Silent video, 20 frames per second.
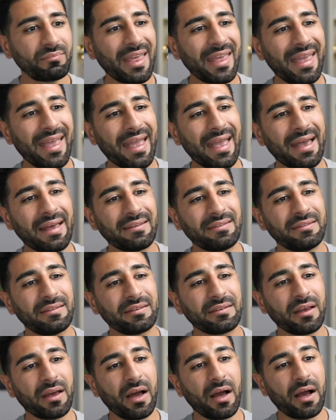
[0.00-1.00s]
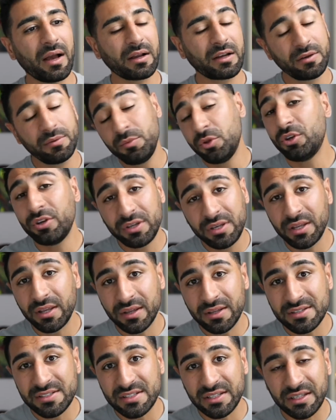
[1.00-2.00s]
And community
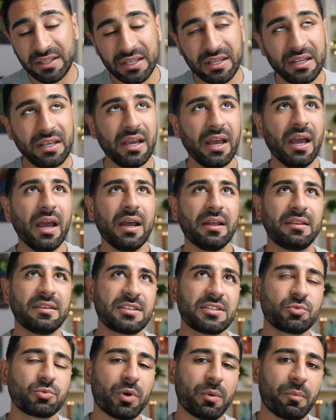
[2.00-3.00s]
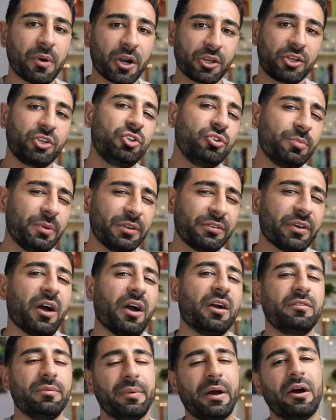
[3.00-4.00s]
is the key. This is what Mark Cuban
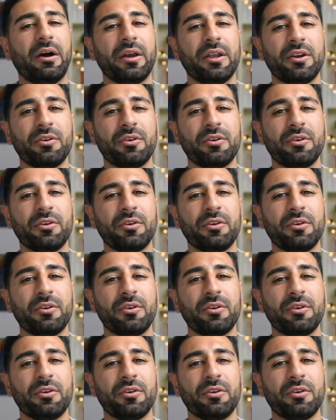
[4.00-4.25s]
talked about in a